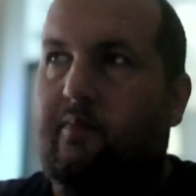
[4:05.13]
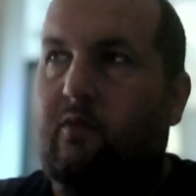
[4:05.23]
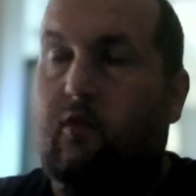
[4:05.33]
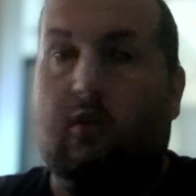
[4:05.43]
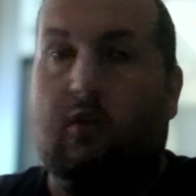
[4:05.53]

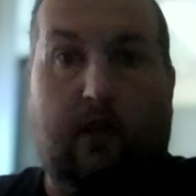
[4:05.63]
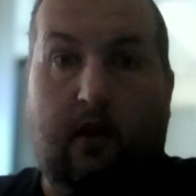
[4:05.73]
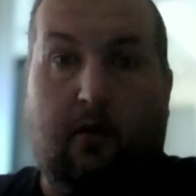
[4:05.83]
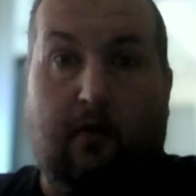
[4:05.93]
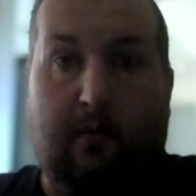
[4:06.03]
early
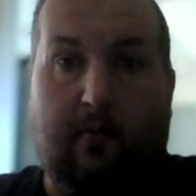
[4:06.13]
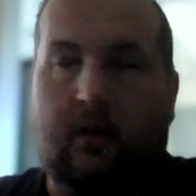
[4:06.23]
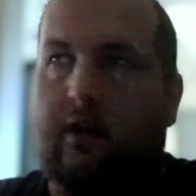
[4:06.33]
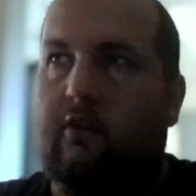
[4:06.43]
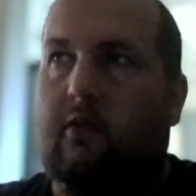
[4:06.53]

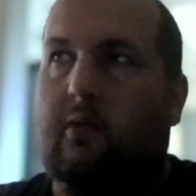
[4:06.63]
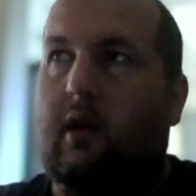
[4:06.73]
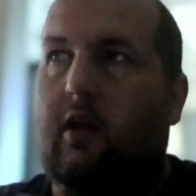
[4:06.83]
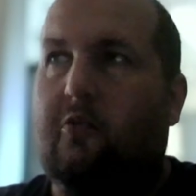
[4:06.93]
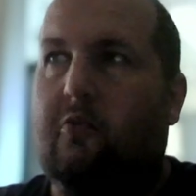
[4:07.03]
November. I still want to
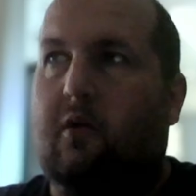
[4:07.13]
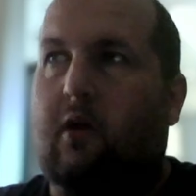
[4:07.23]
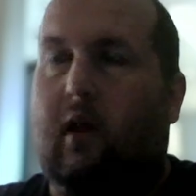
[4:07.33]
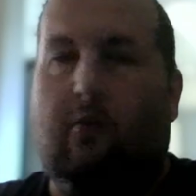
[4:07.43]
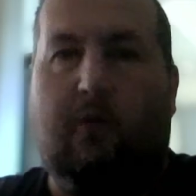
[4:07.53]
get through our
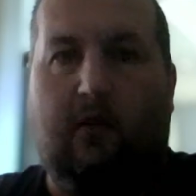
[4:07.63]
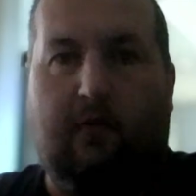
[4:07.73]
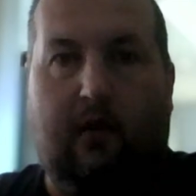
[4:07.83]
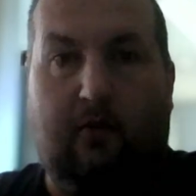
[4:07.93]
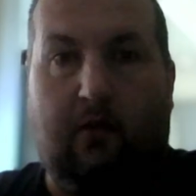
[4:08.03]
Halloween
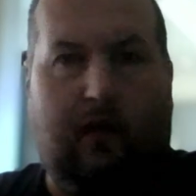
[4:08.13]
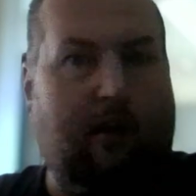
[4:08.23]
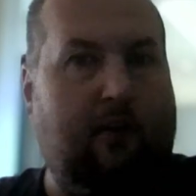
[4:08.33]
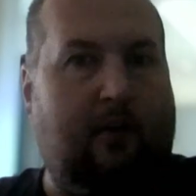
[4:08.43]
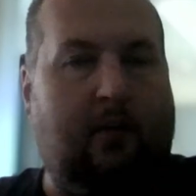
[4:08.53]
event with
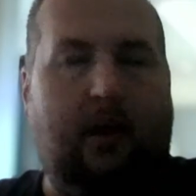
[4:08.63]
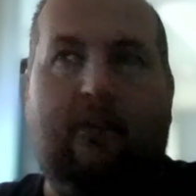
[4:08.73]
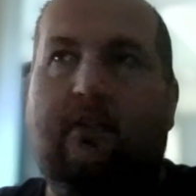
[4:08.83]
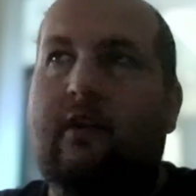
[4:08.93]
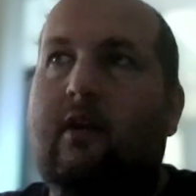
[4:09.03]
Kids on
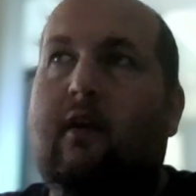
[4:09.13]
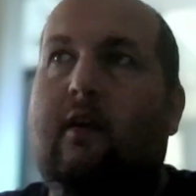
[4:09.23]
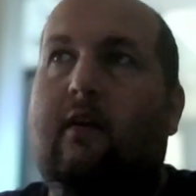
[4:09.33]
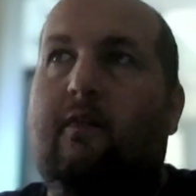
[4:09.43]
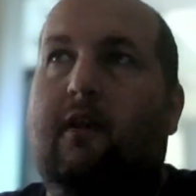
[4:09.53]
Bikes.
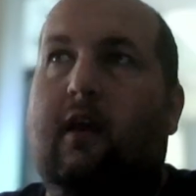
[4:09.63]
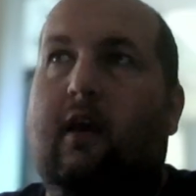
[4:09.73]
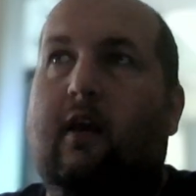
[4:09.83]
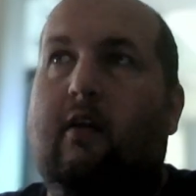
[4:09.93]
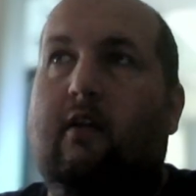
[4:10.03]

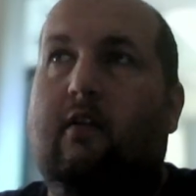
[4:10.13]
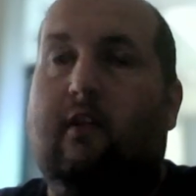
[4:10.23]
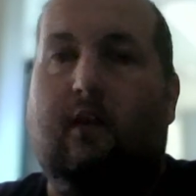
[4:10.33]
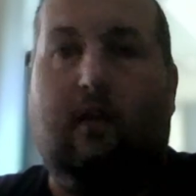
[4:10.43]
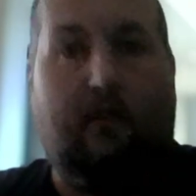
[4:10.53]
And
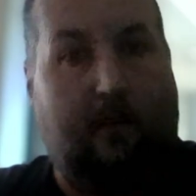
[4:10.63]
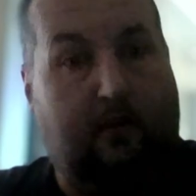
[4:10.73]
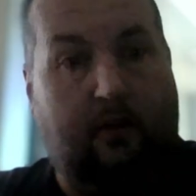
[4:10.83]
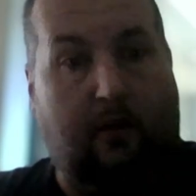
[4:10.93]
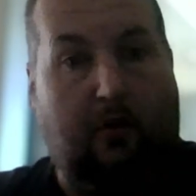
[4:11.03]
until then,
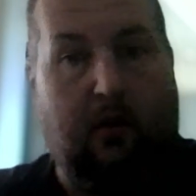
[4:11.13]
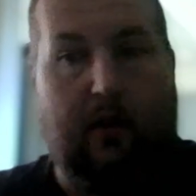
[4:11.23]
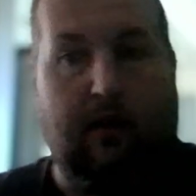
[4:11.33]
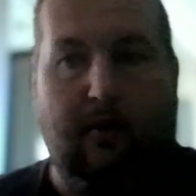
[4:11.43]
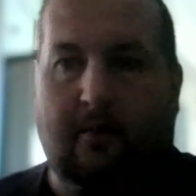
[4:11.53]
see you all
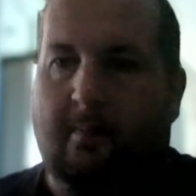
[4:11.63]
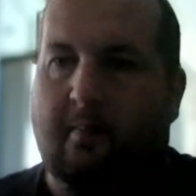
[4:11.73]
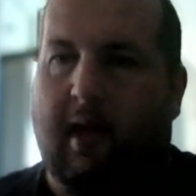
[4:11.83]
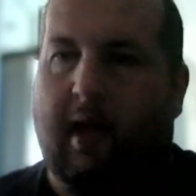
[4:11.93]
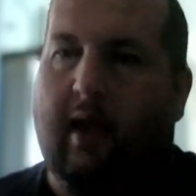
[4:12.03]
later.
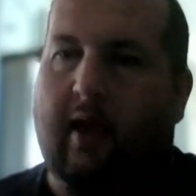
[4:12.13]
Bye.